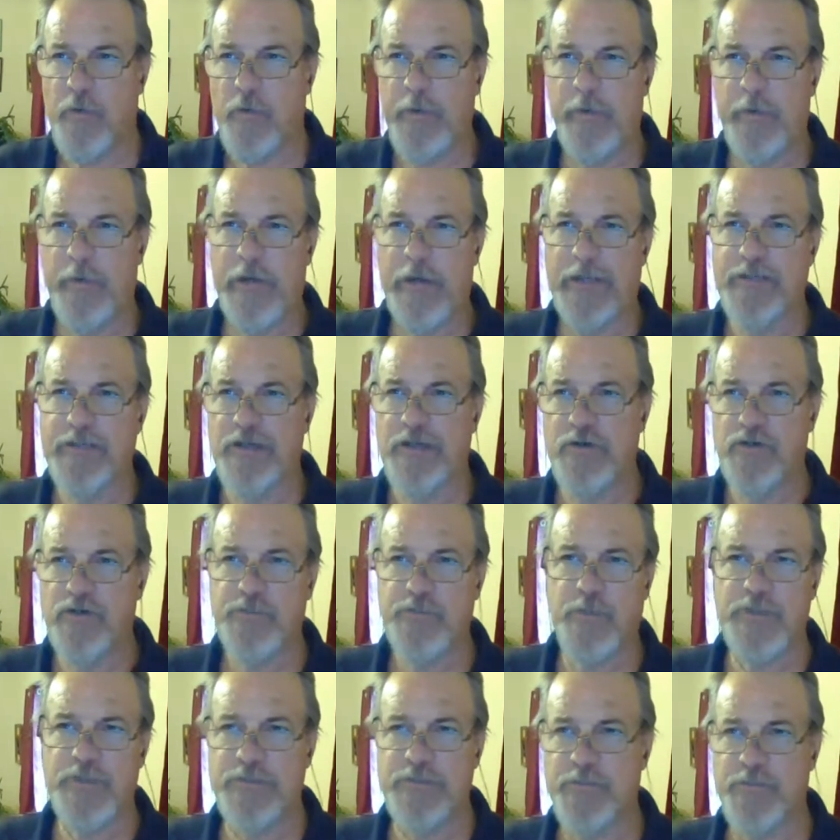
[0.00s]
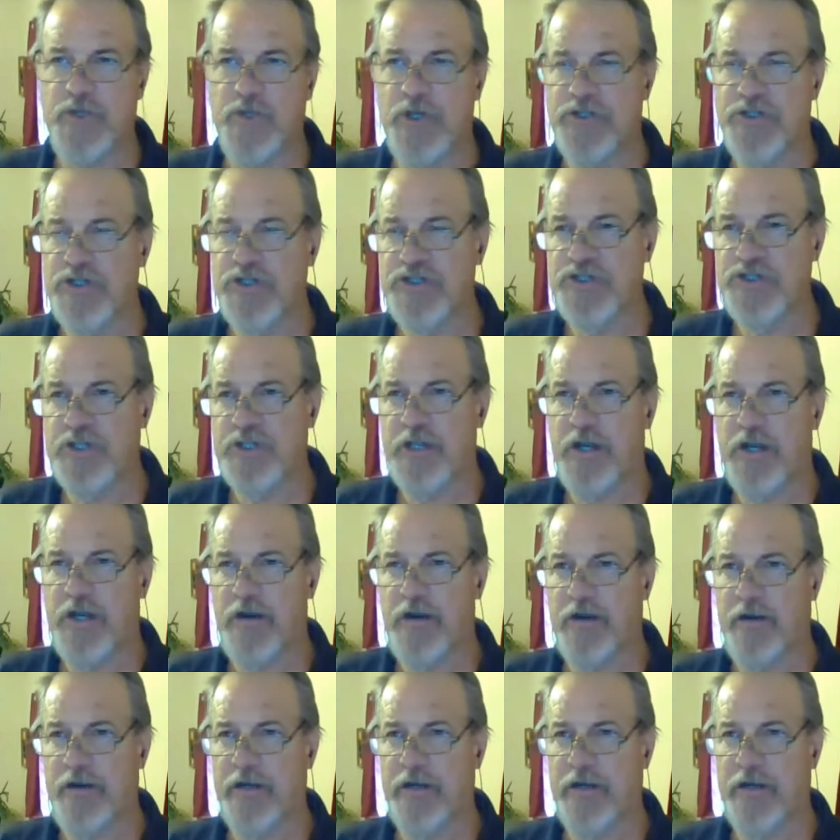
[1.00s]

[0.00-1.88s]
we would like to do is put some cushions in there.